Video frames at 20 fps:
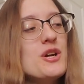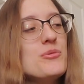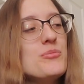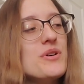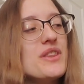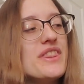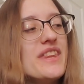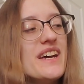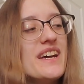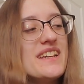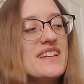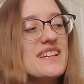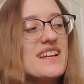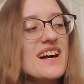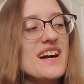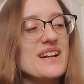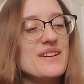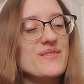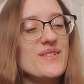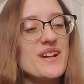But then
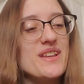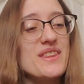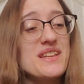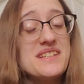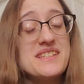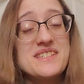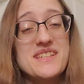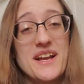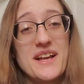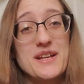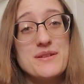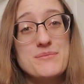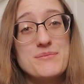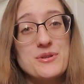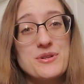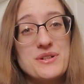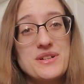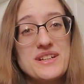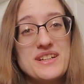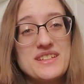I read the second
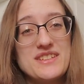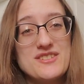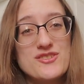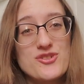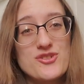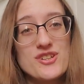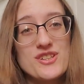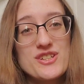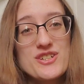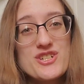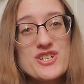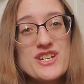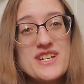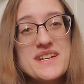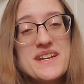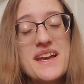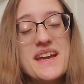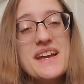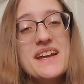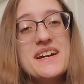book in the
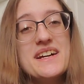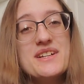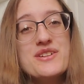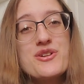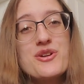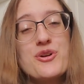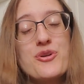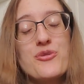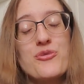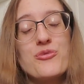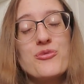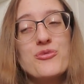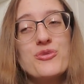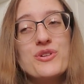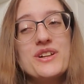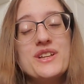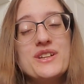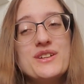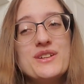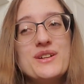trilogy and
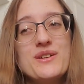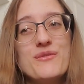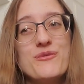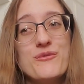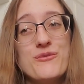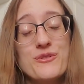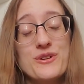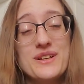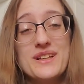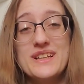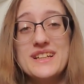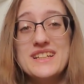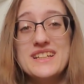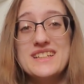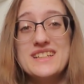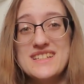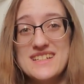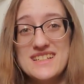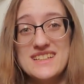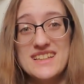really, really
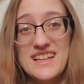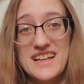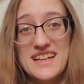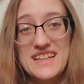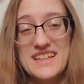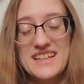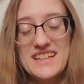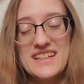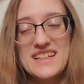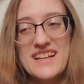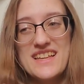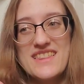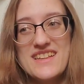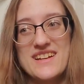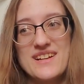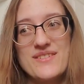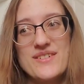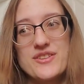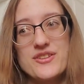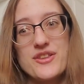didn't like it. And then
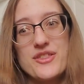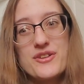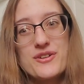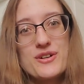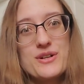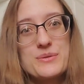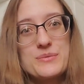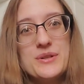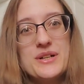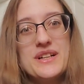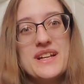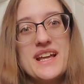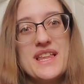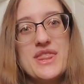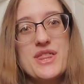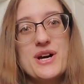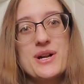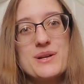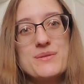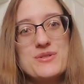I read the third one and
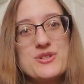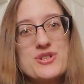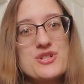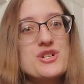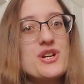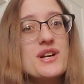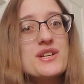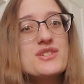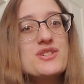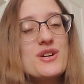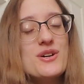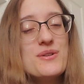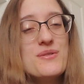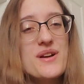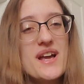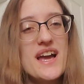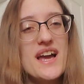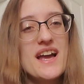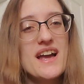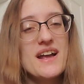thought it was just
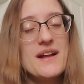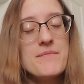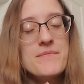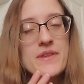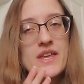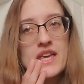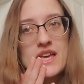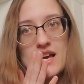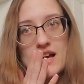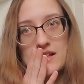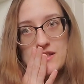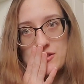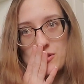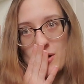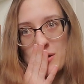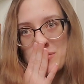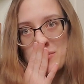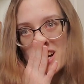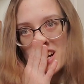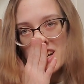okay. And so
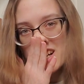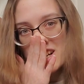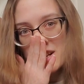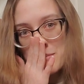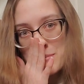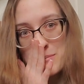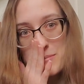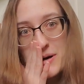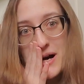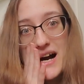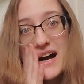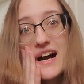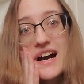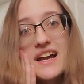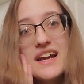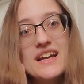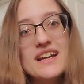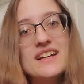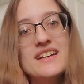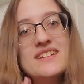I'm not gonna
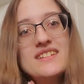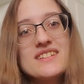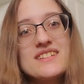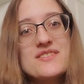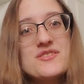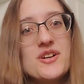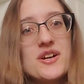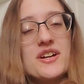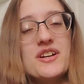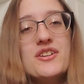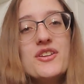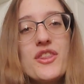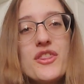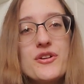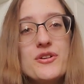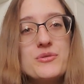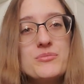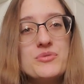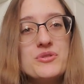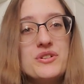buy the second and
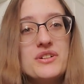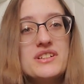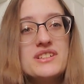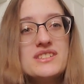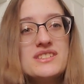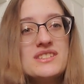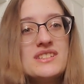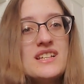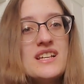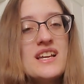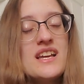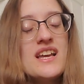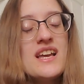third books,